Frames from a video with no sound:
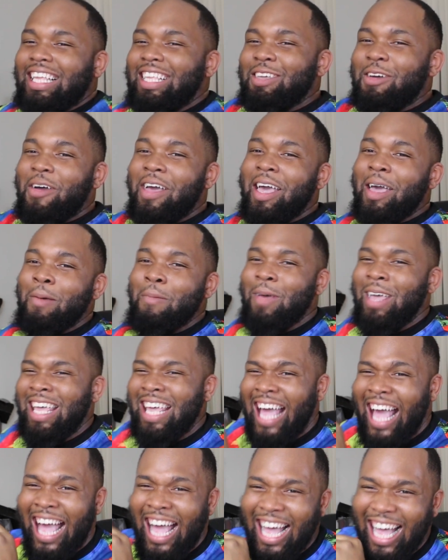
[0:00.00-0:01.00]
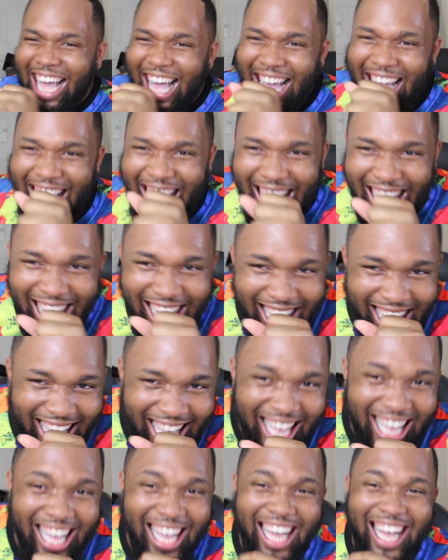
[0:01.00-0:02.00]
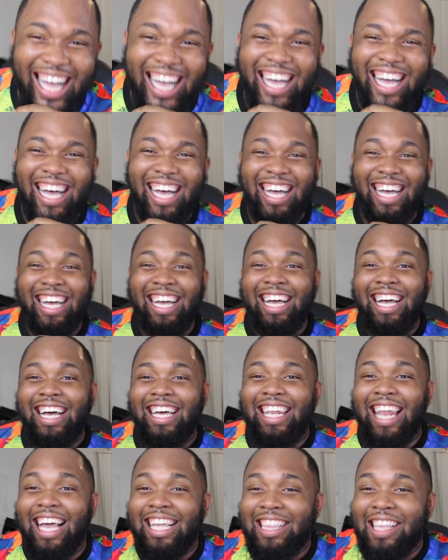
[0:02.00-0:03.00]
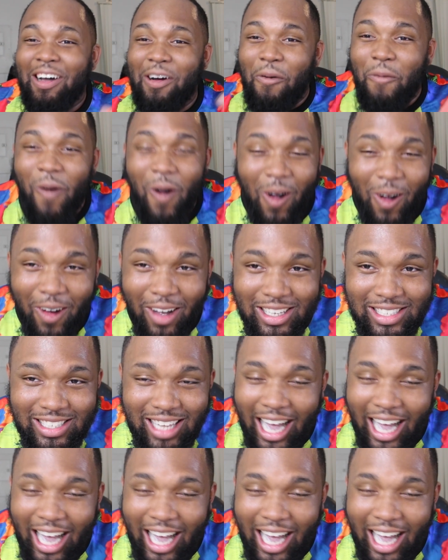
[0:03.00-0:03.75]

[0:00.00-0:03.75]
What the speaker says: You hear me? Like the awards.